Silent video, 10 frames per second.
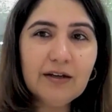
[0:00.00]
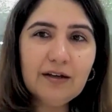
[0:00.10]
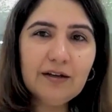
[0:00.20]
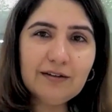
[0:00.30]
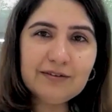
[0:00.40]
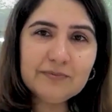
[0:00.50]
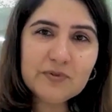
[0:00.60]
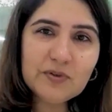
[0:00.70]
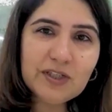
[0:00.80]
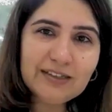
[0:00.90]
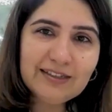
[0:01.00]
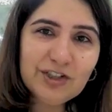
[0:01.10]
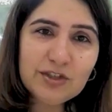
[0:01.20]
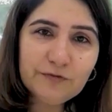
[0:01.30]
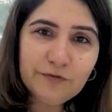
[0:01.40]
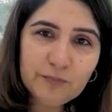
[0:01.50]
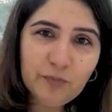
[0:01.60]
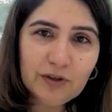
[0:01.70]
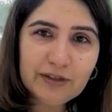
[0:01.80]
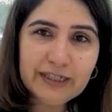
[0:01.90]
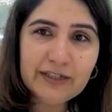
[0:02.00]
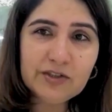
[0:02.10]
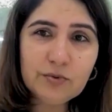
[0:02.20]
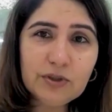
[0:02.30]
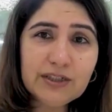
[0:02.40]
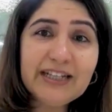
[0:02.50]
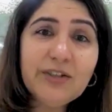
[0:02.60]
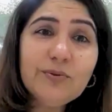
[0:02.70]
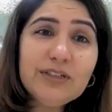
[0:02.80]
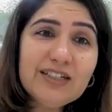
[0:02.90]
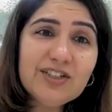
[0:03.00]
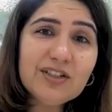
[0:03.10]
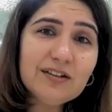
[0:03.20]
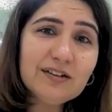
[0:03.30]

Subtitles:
So the other day she's a footballer, and I told her, can you teach